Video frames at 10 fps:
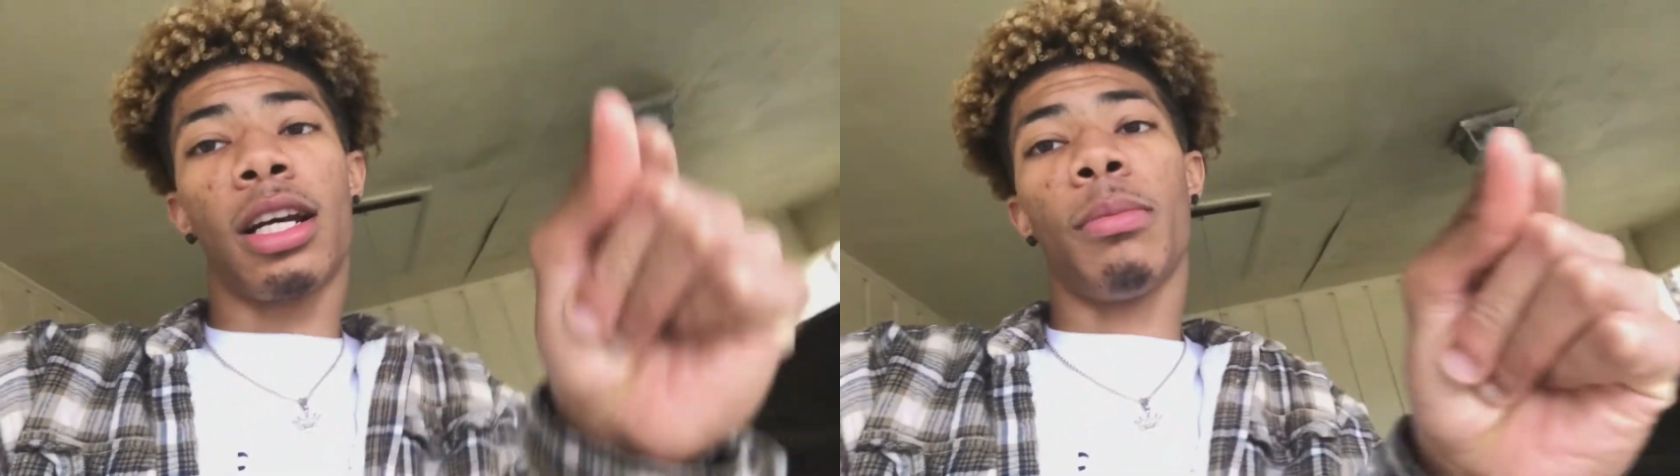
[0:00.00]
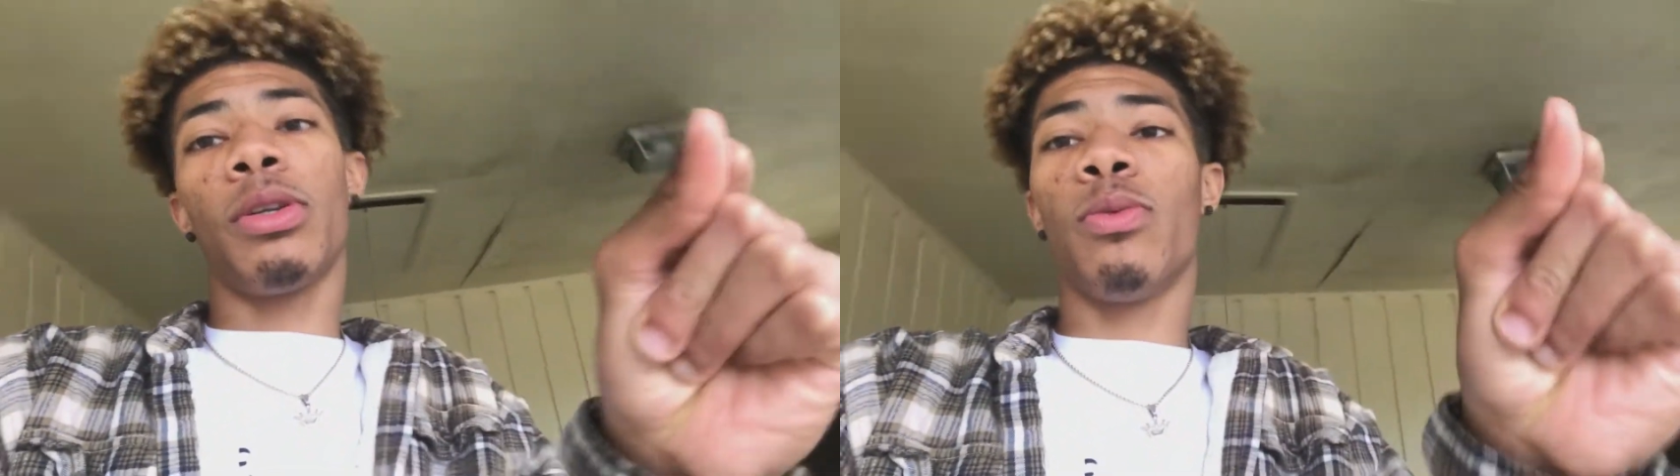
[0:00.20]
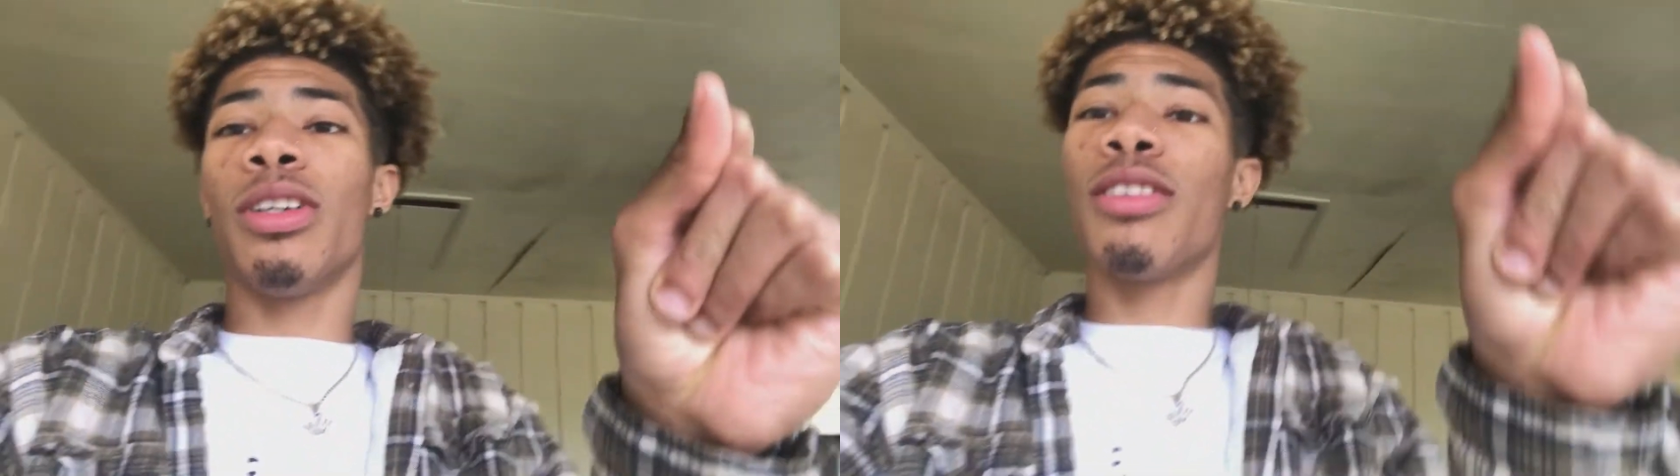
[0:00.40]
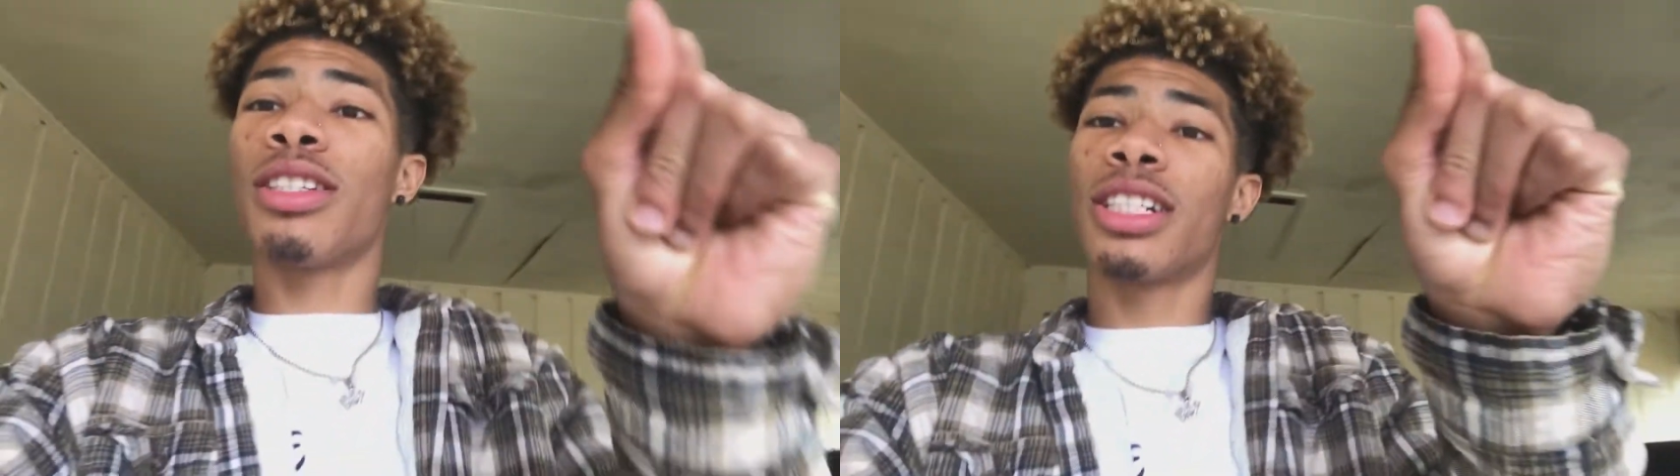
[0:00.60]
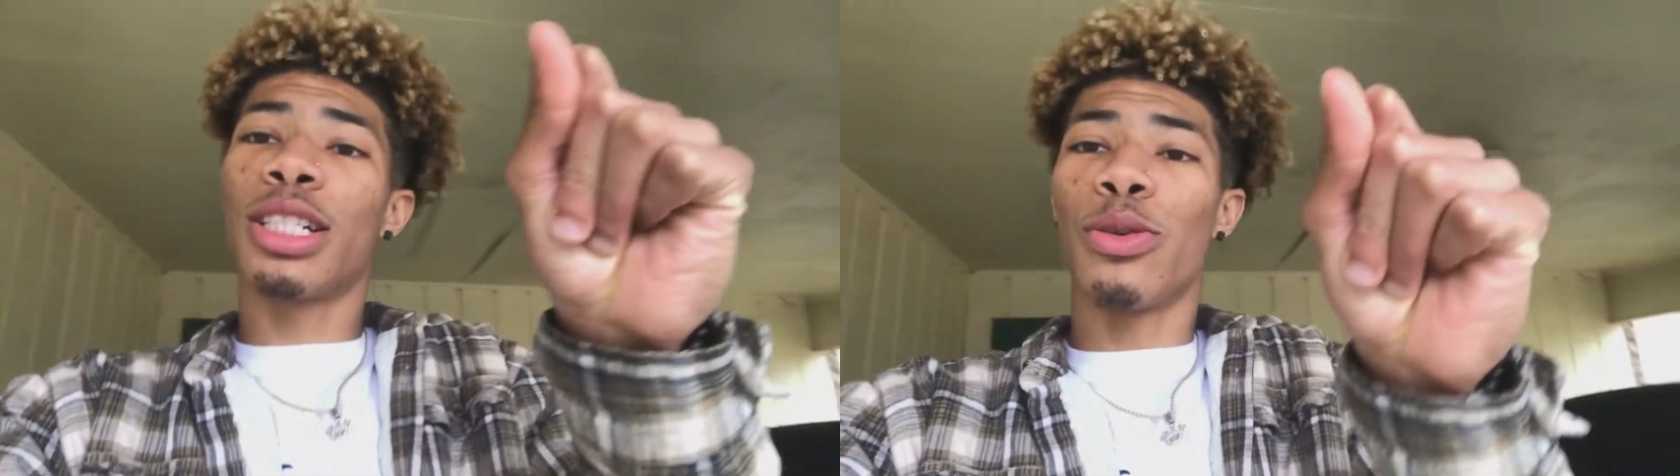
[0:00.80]
coming real
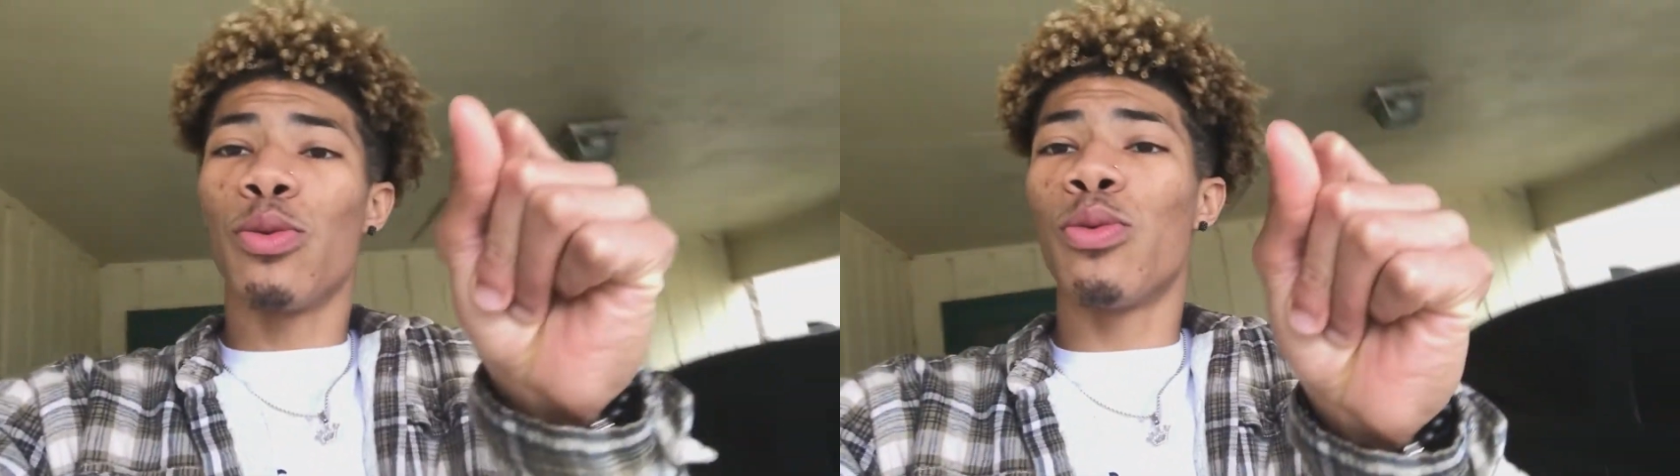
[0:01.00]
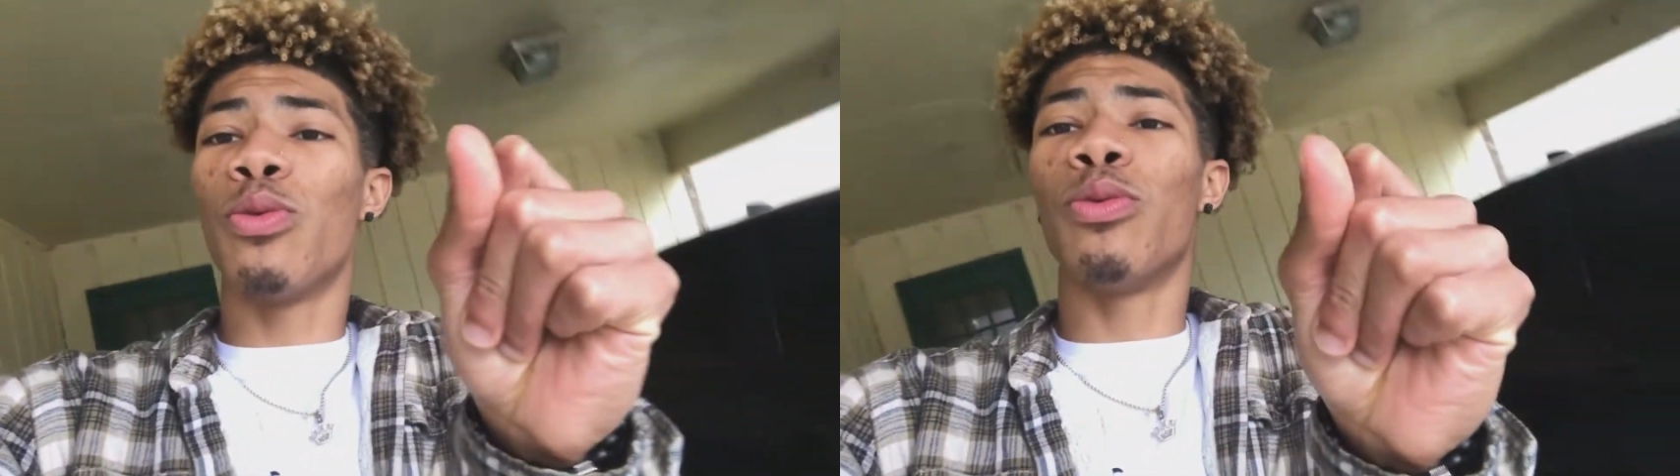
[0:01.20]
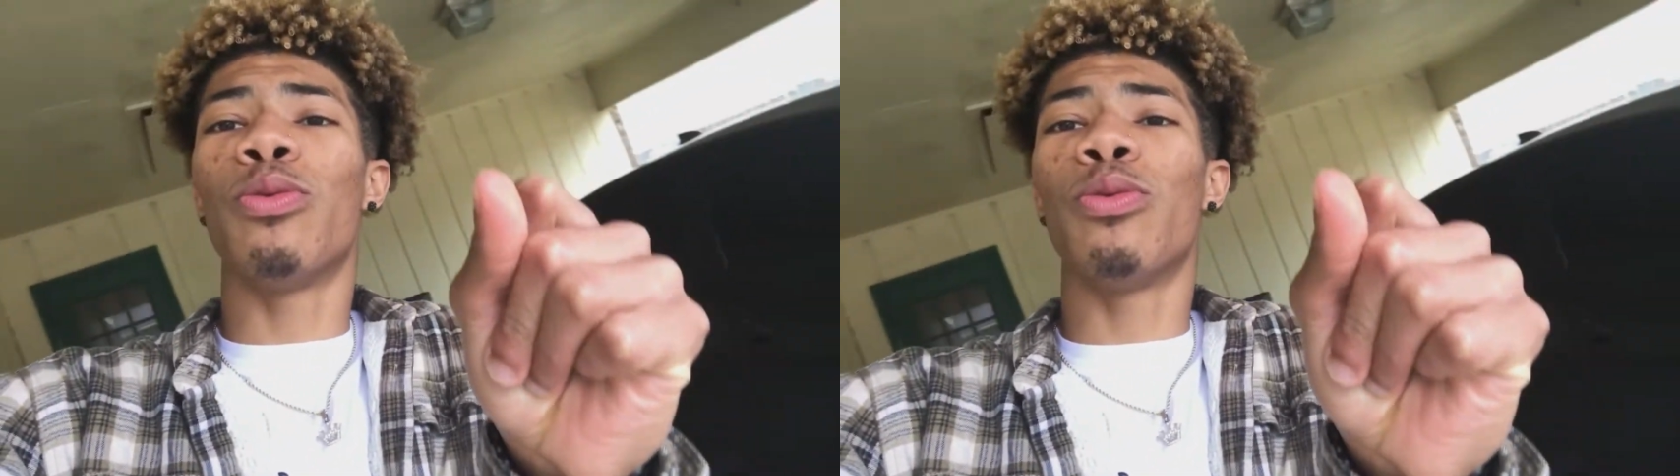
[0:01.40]
soon.